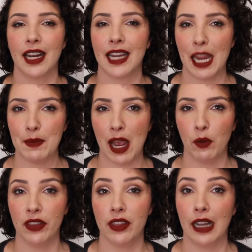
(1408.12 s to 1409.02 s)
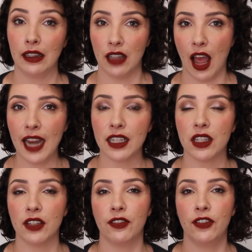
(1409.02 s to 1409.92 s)
came out with that I liked
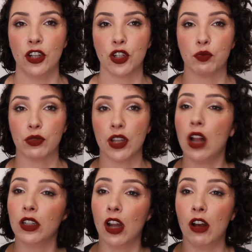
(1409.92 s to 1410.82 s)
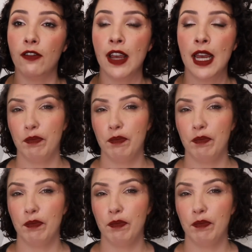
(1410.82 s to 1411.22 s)
the finished result of,